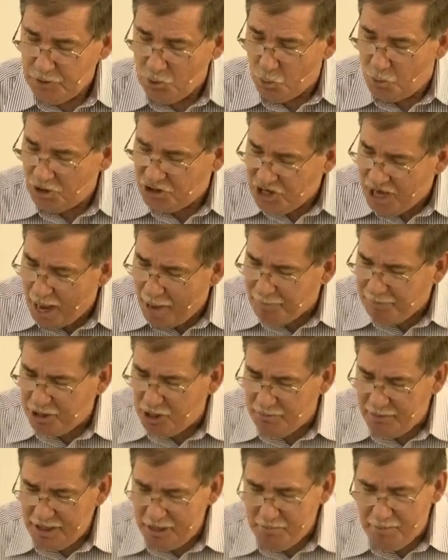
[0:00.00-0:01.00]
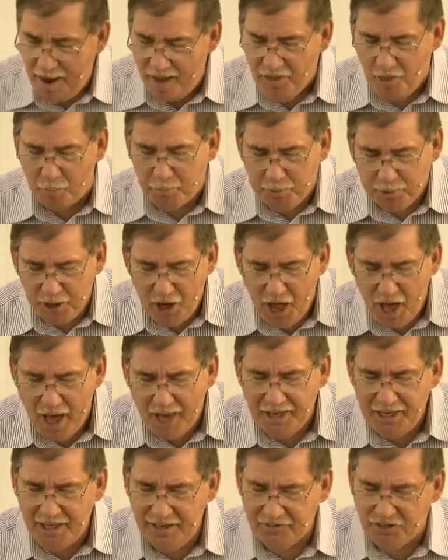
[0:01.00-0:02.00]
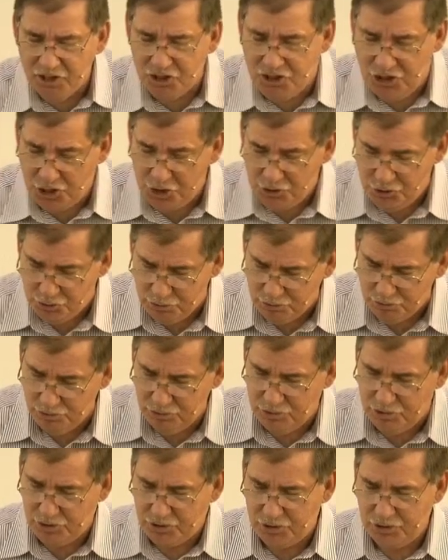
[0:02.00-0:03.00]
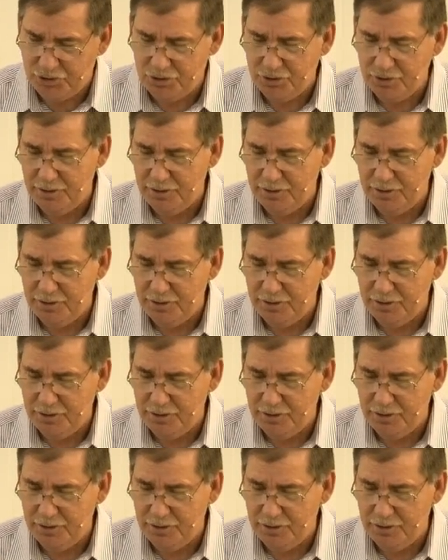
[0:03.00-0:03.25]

which happened to me by the plotting of the Jews